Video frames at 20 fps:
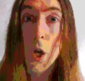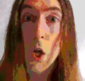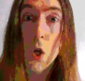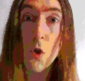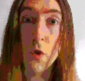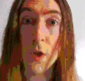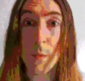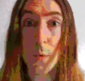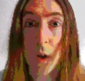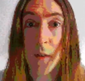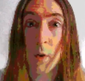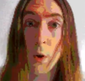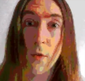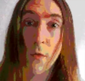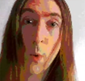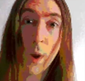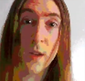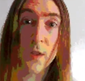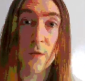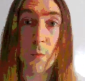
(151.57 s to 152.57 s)
You seem to have a lot of
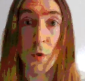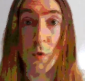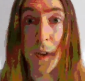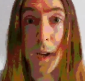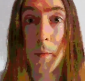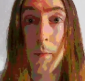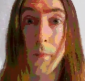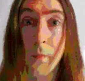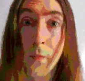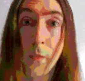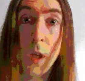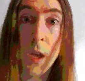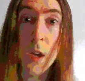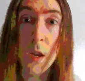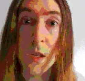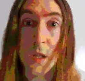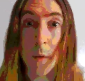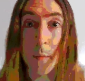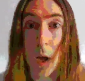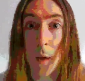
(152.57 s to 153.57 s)
ways of moving
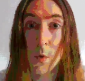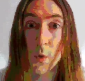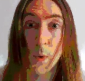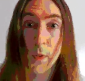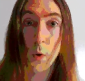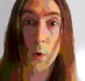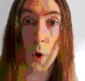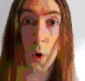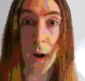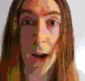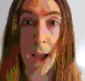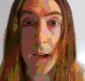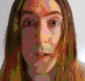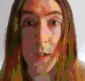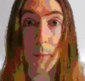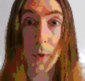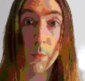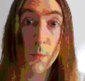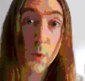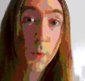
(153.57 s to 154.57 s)
sometimes with your long legs,
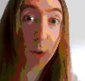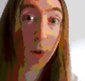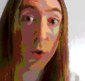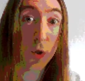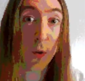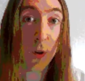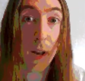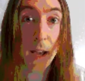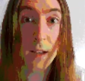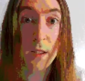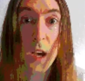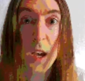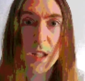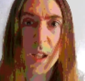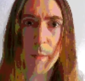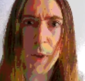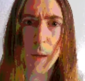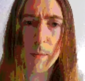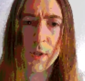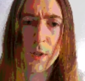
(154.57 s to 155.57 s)
sometimes with your short legs,
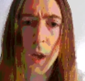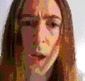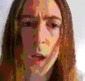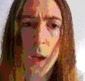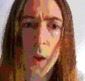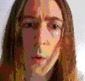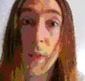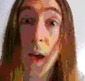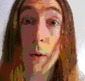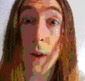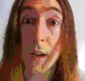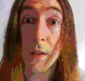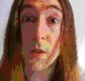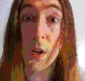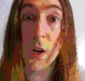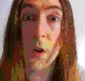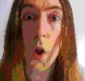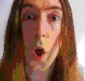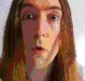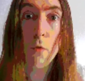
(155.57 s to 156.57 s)
sometimes without legs
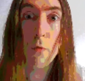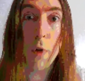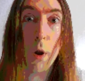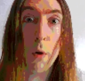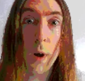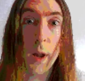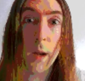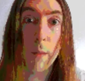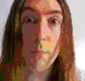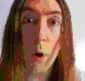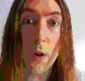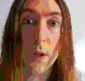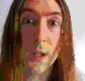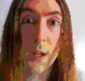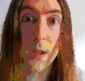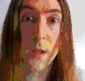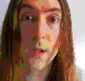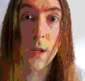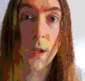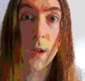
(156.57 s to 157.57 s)
and in rolling
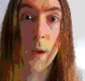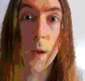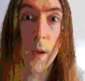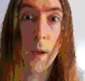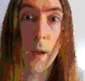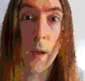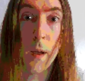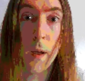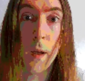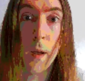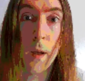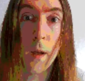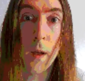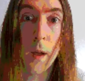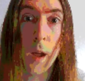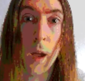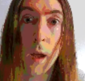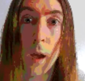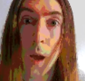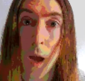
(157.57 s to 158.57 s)
boxes.
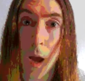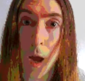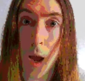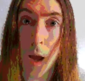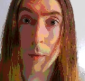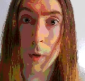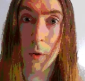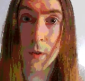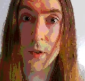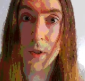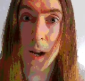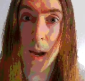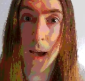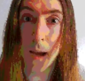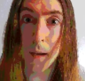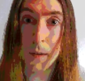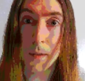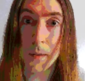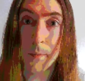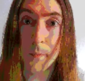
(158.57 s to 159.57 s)
I'm going to try
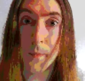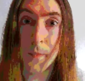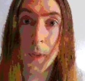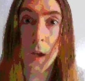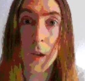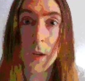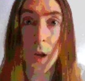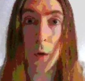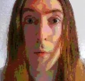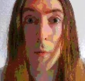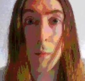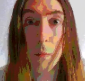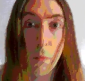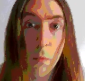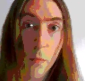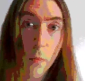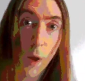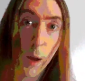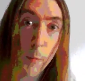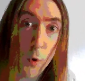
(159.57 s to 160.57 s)
legs. So,
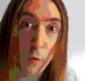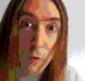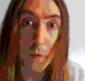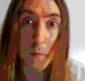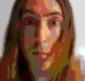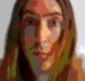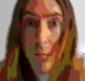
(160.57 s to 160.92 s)
I move.